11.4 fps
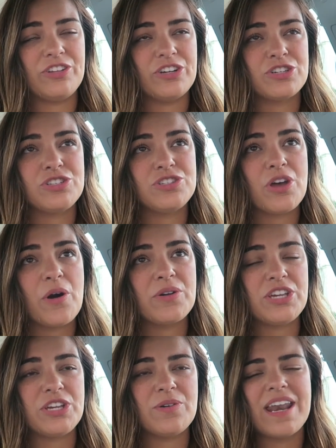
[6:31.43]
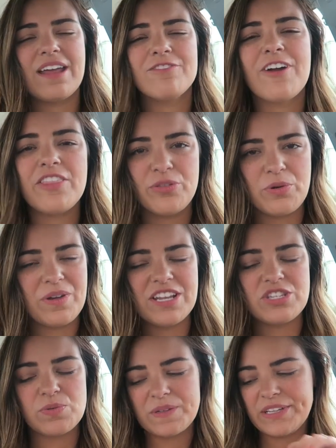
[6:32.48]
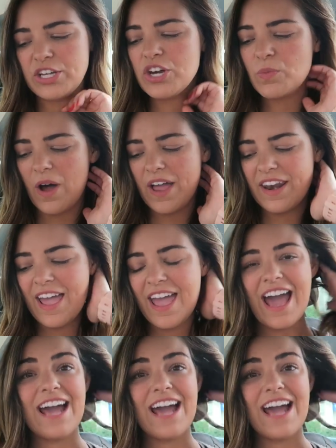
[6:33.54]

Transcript: It looks so cute and I've read through it and it's a really good one.